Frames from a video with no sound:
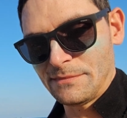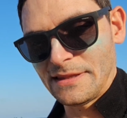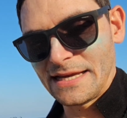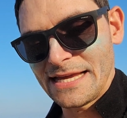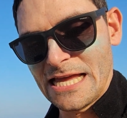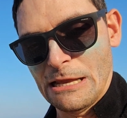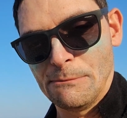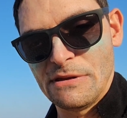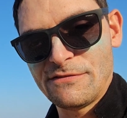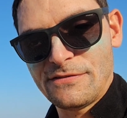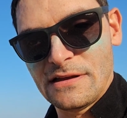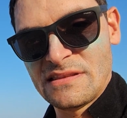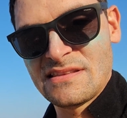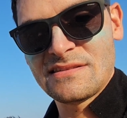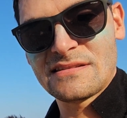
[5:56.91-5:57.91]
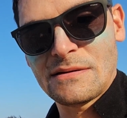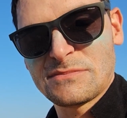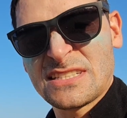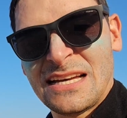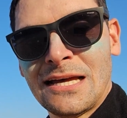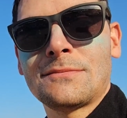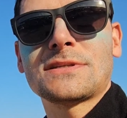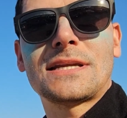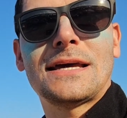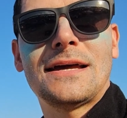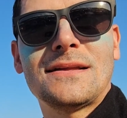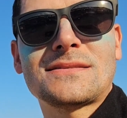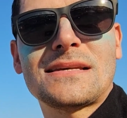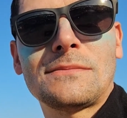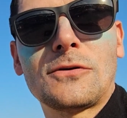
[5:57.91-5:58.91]
They can be fun sometimes, and I
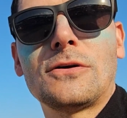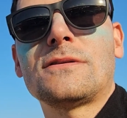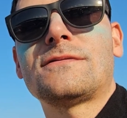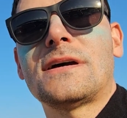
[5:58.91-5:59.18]
had some good